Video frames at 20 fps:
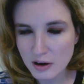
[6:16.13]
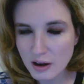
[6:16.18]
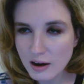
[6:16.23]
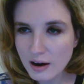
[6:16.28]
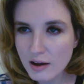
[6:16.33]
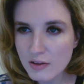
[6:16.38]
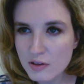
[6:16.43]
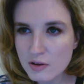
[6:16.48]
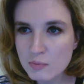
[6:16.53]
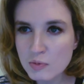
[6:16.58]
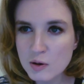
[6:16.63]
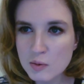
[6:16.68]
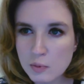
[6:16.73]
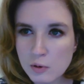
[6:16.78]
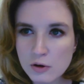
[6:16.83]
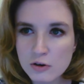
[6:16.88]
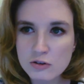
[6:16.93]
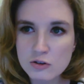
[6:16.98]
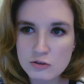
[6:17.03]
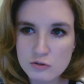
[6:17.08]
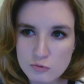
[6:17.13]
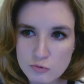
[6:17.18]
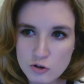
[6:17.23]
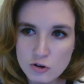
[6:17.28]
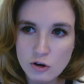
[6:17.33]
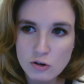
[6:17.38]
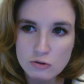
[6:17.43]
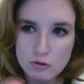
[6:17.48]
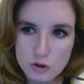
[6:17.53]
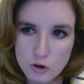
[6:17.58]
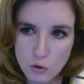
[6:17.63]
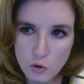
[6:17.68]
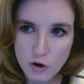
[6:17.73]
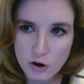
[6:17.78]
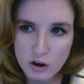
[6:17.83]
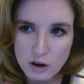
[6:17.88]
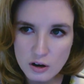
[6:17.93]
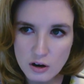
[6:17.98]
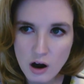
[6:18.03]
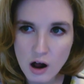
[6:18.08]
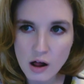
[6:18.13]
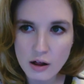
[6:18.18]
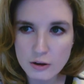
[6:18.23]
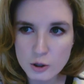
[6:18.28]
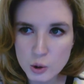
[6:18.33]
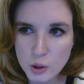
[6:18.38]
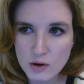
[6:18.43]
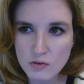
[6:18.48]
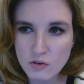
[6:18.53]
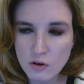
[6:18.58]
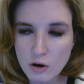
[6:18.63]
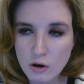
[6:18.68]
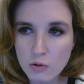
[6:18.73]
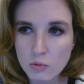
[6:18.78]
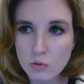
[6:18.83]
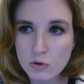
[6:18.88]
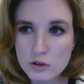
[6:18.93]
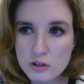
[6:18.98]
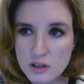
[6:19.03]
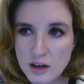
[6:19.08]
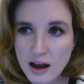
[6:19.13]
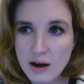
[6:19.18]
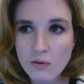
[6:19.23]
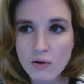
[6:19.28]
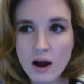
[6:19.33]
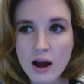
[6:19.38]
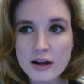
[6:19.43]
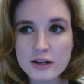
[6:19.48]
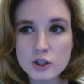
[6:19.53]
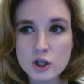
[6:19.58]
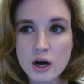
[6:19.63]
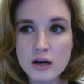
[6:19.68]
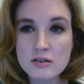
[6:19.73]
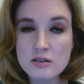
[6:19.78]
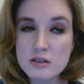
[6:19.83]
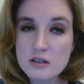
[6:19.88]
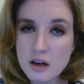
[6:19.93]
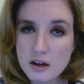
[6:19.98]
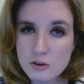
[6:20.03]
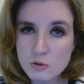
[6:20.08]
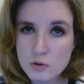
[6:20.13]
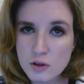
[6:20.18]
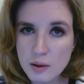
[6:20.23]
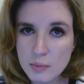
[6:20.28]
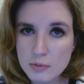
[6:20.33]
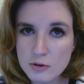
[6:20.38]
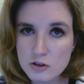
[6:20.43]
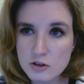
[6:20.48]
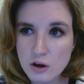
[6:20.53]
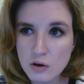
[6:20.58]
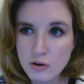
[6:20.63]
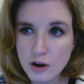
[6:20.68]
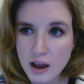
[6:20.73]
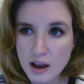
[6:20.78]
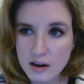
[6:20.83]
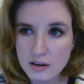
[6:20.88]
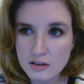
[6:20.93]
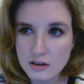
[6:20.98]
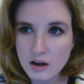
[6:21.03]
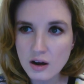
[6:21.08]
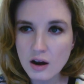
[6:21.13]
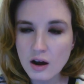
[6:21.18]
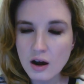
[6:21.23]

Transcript: And I think people are, you know, torn on Colin Trevorrow, and we'll see how Rian Johnson does with Episode 8.